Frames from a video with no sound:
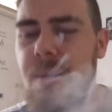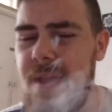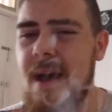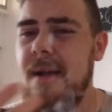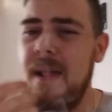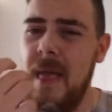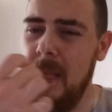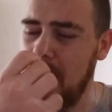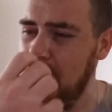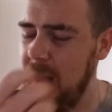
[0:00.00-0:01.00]
Yeah,
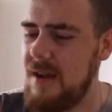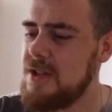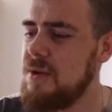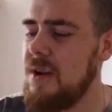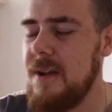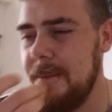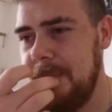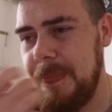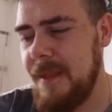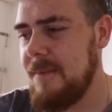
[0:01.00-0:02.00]
it's got a
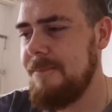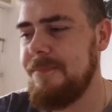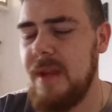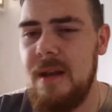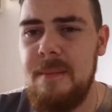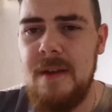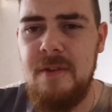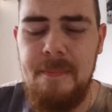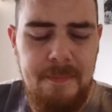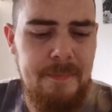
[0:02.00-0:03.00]
bit of a